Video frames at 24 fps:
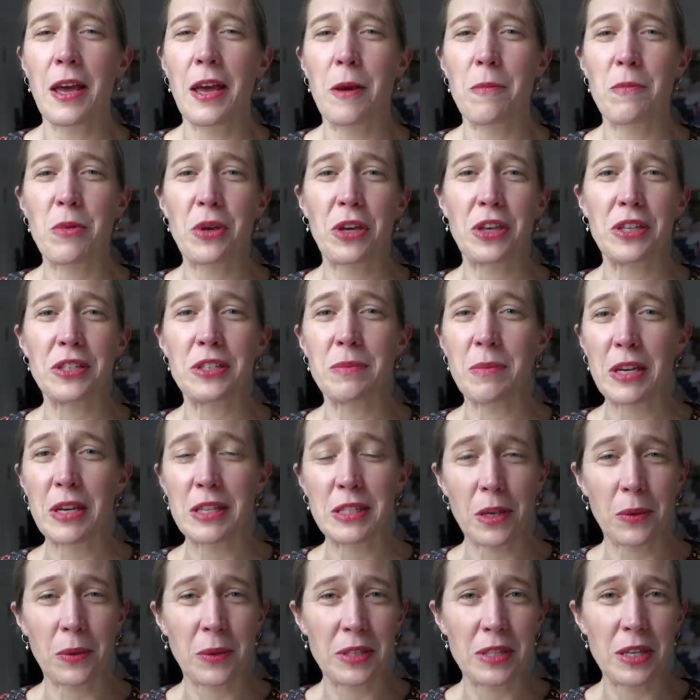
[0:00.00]
because my
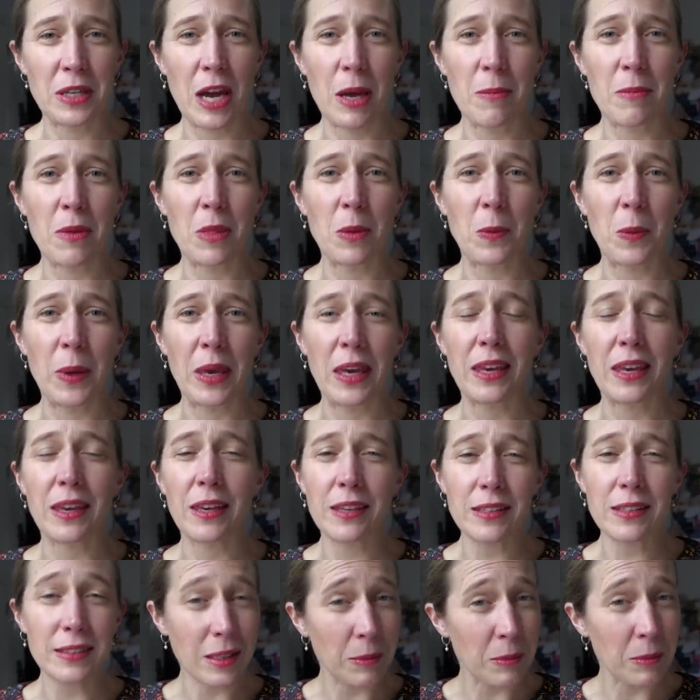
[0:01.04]
sewing time in the week
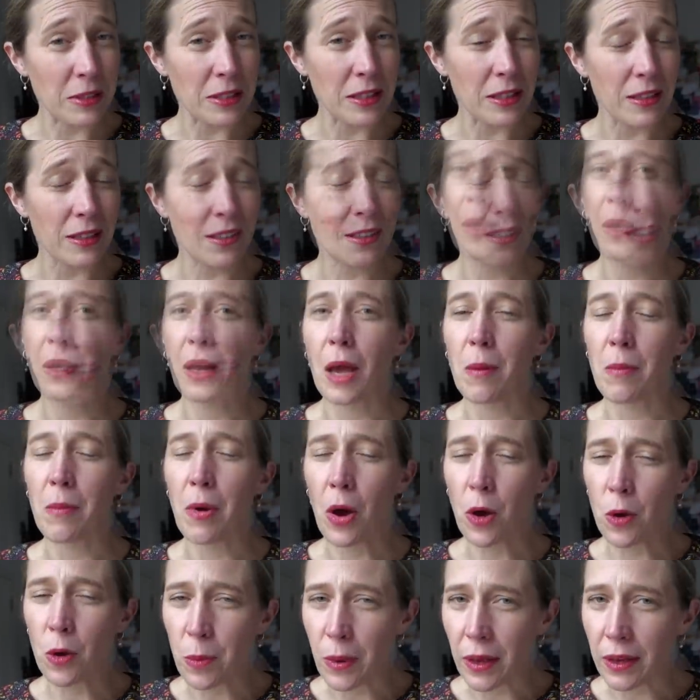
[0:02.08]
is limited. I'm
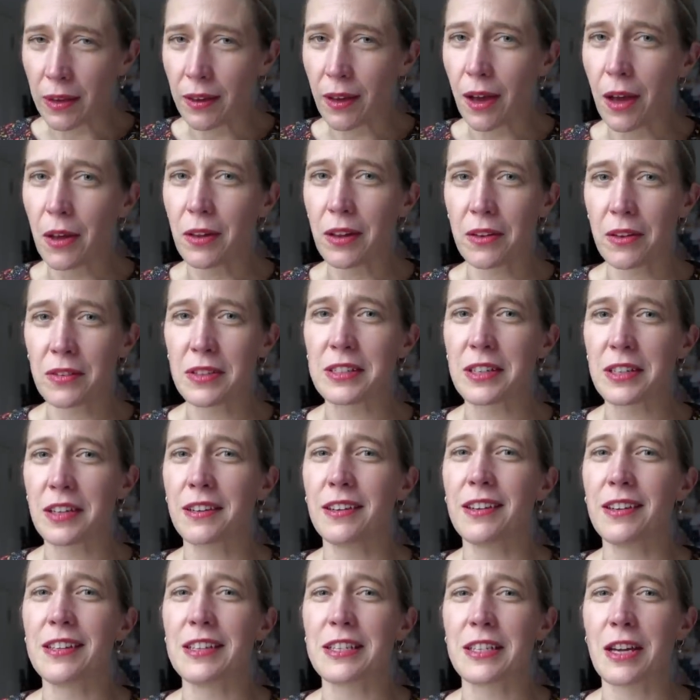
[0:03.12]
hoping I'll have it
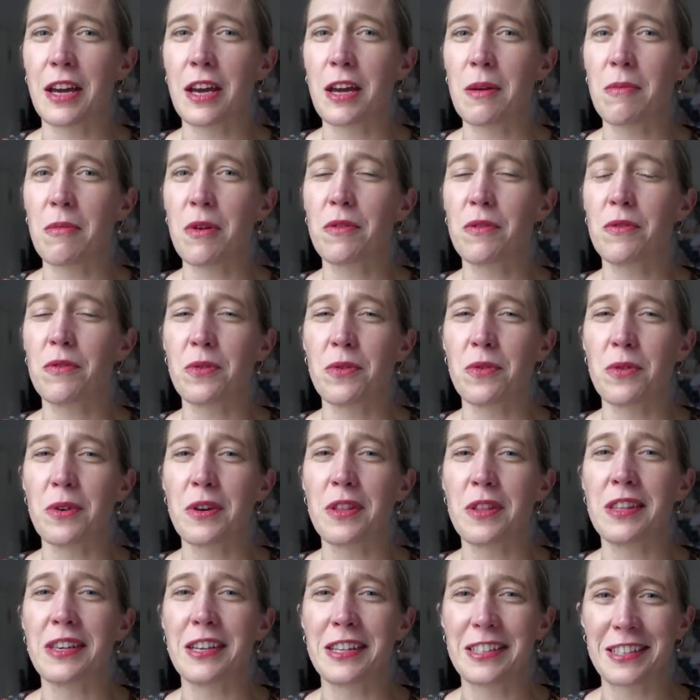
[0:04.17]
done in time
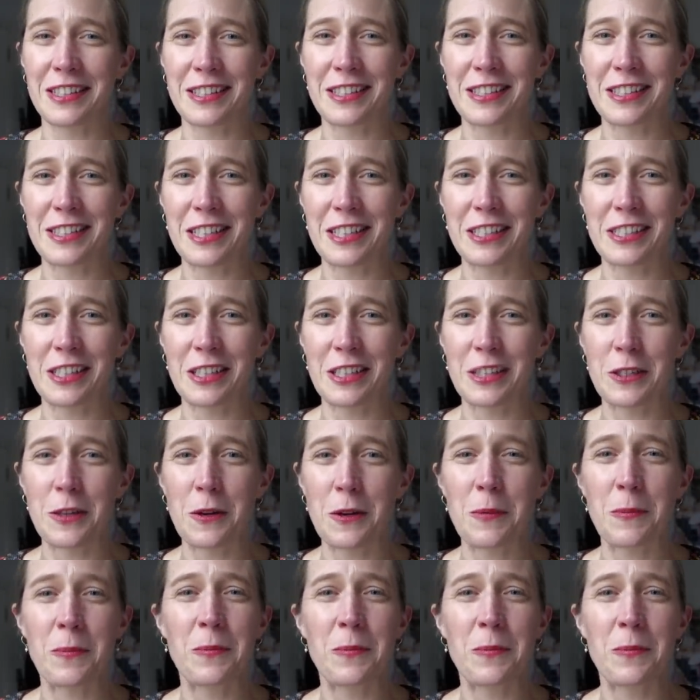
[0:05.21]
for the knitting and stitching show.